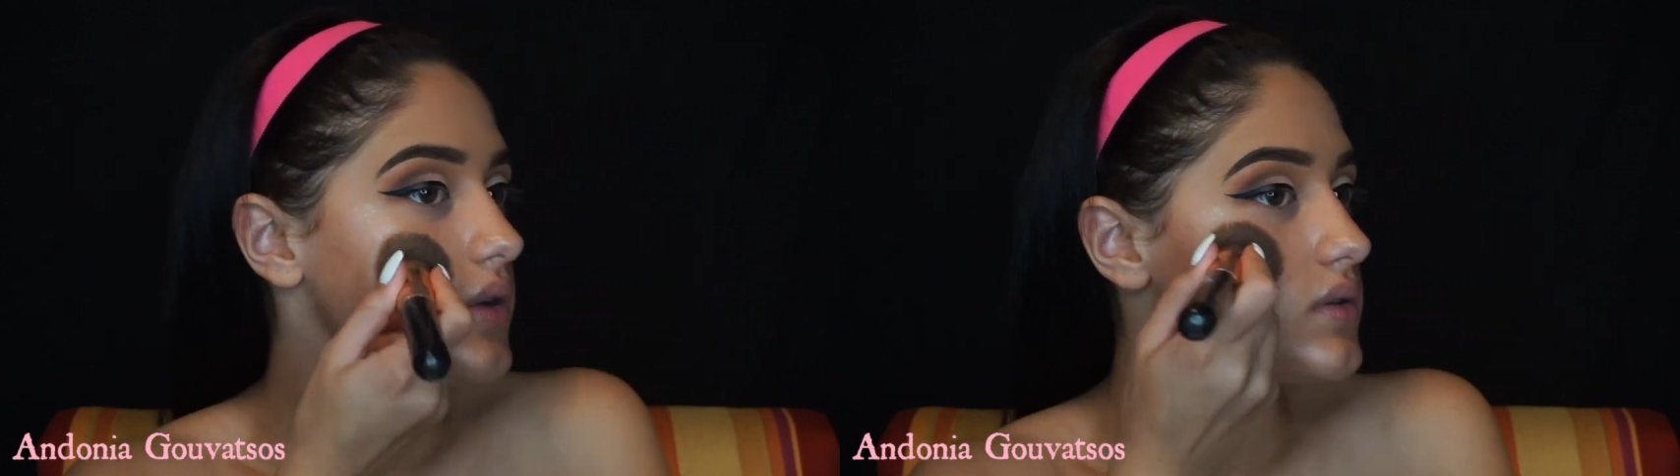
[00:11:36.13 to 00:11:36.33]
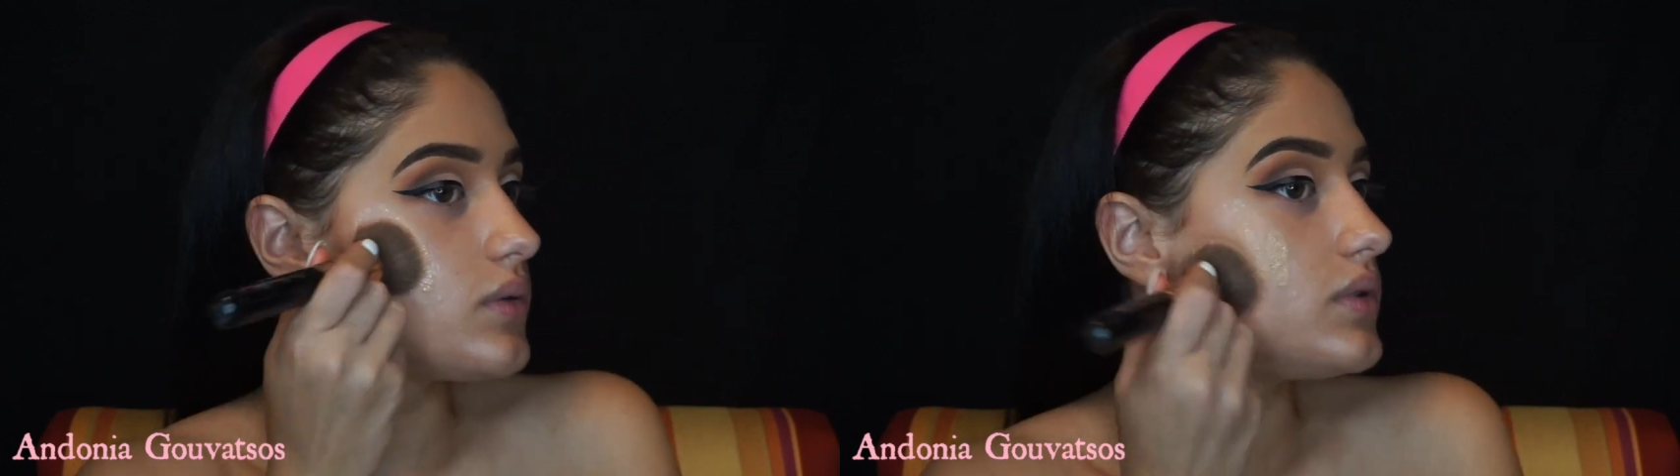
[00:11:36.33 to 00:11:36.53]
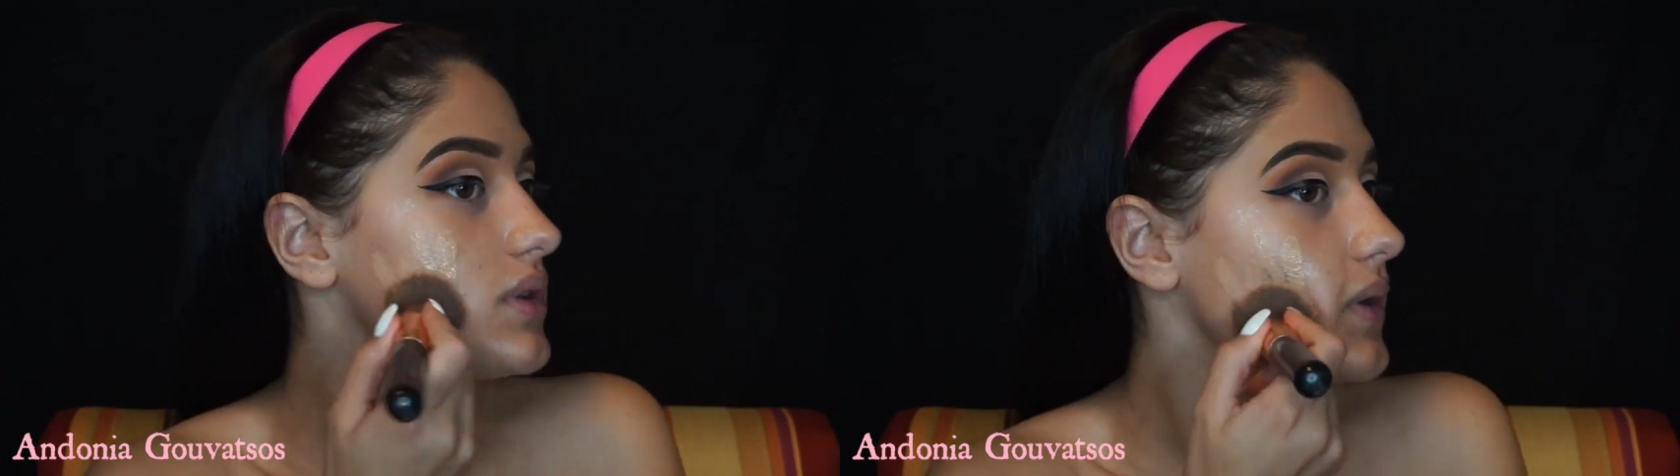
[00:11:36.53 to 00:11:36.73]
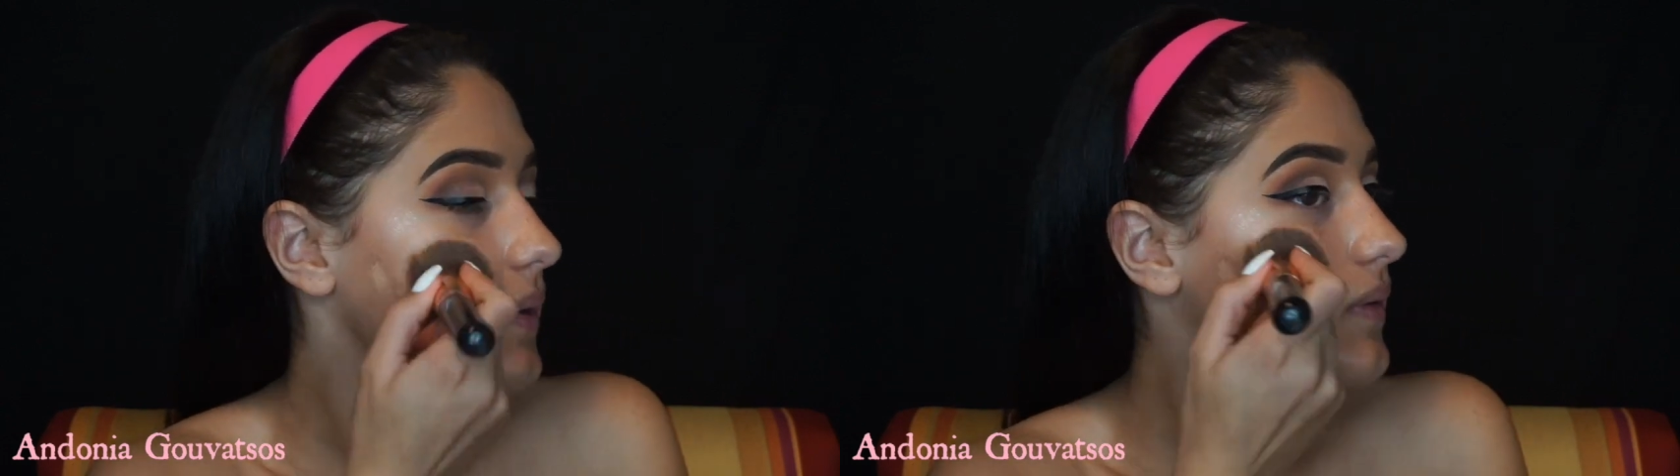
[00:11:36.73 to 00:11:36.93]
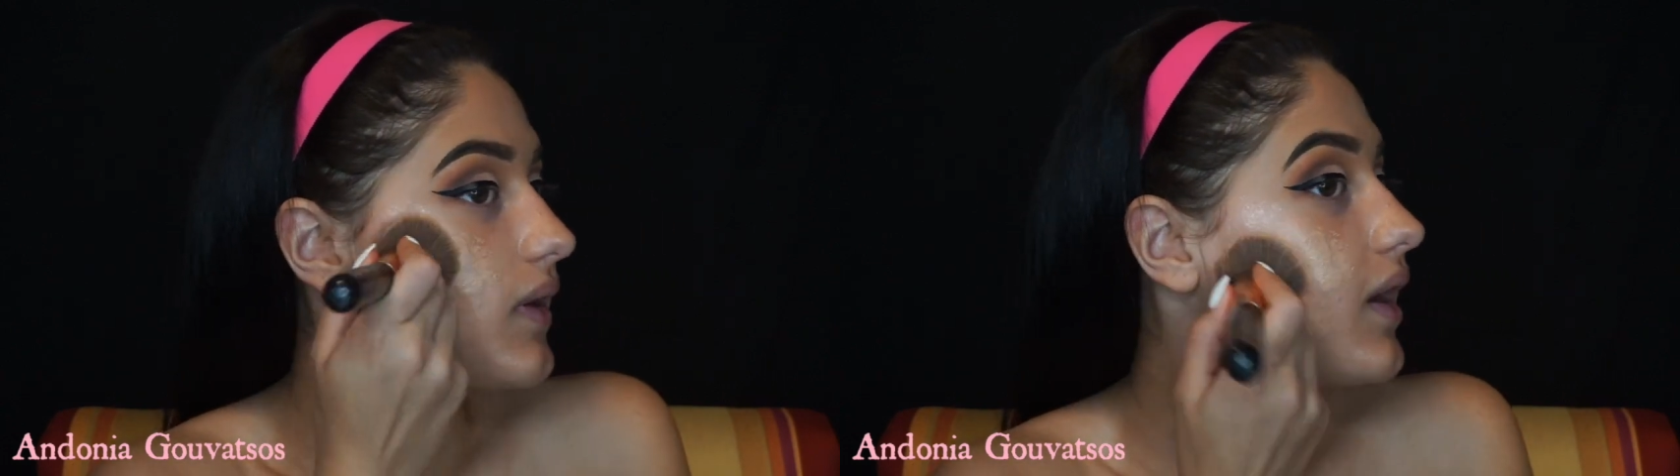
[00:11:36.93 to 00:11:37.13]
So we're just
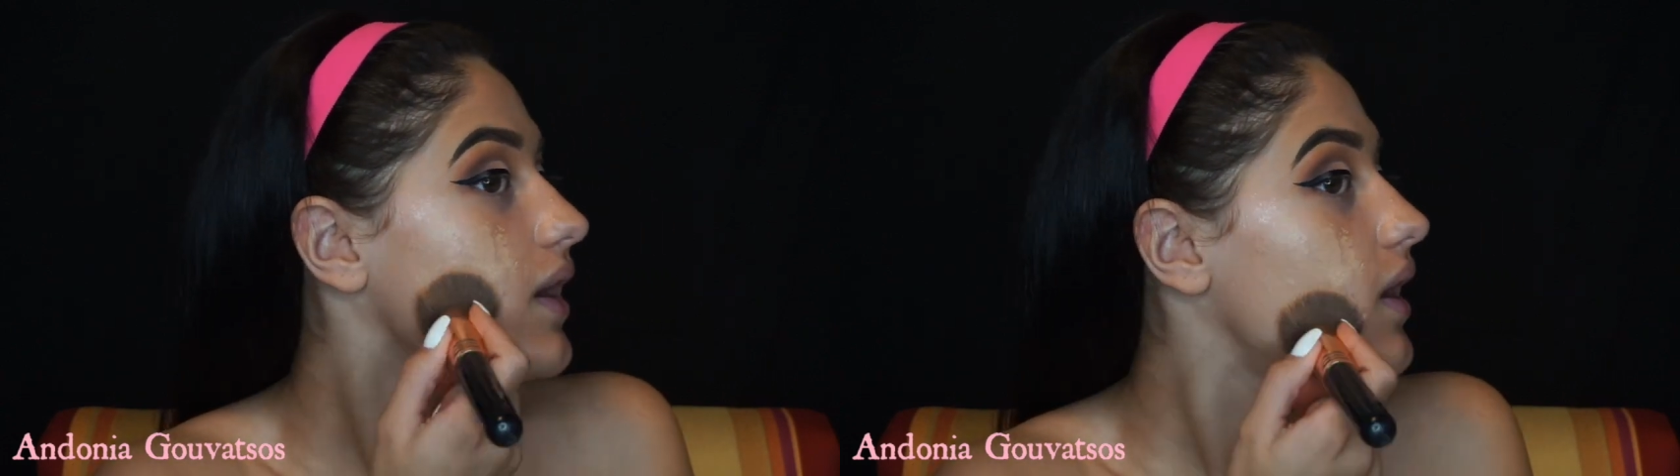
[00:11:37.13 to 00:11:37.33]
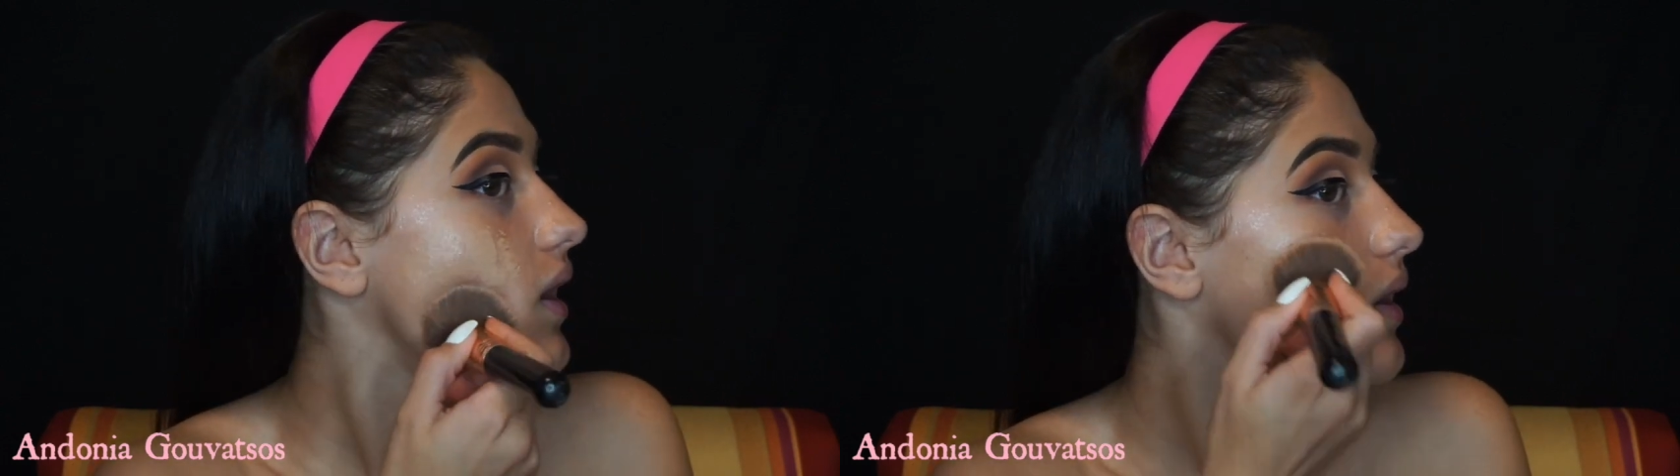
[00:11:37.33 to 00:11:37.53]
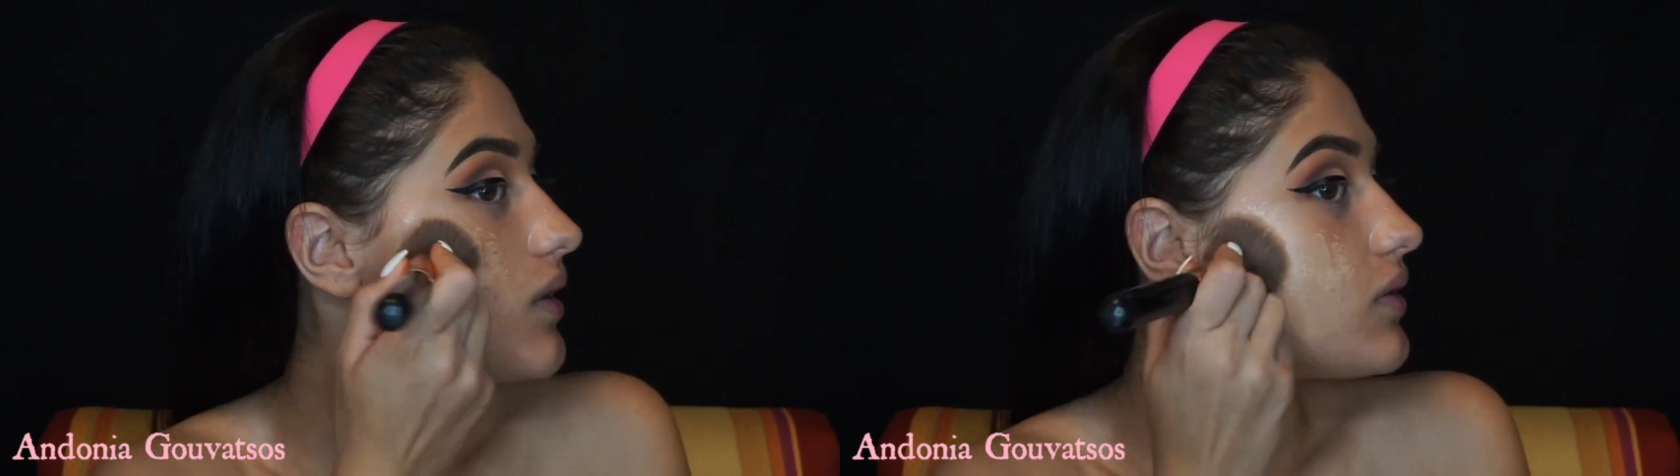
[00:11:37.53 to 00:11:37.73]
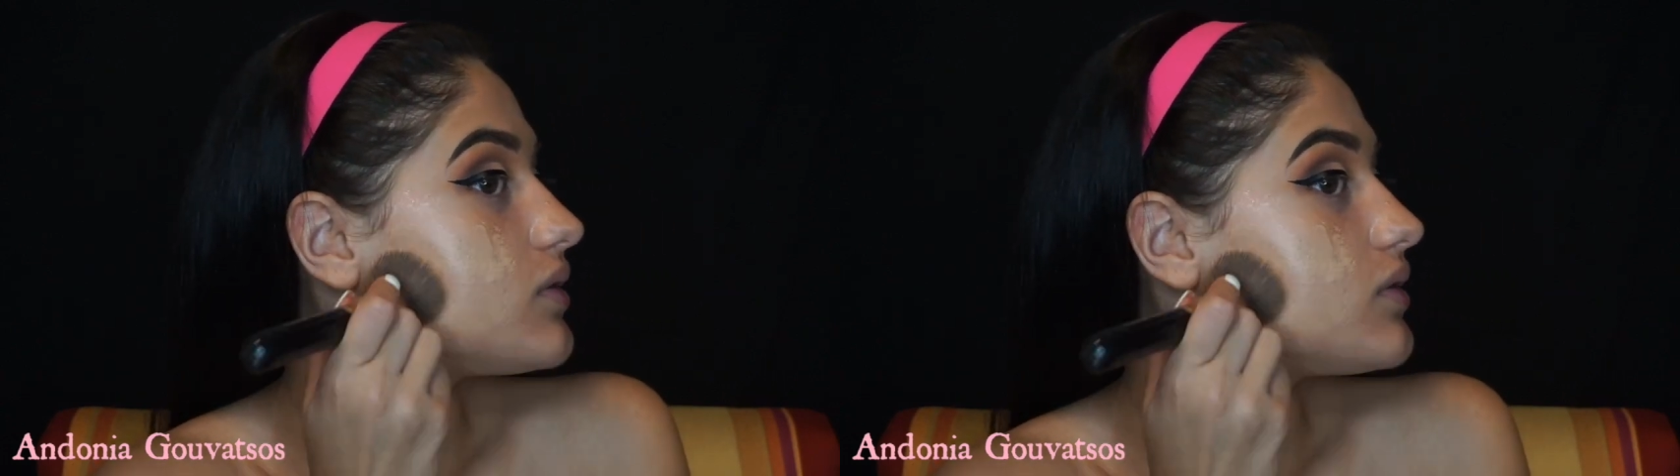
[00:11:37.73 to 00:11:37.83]
gonna take it.